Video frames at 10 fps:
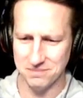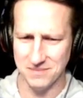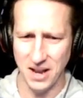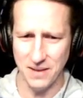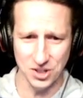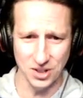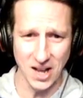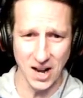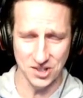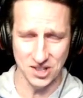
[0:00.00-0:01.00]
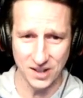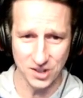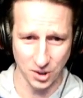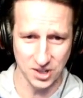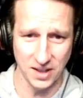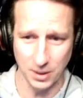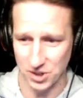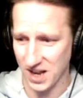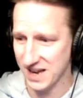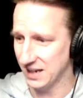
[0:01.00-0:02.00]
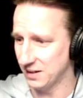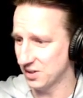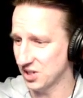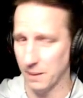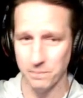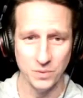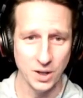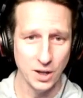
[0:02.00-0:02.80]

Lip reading: Davison De Los Santos, I think, was taking some.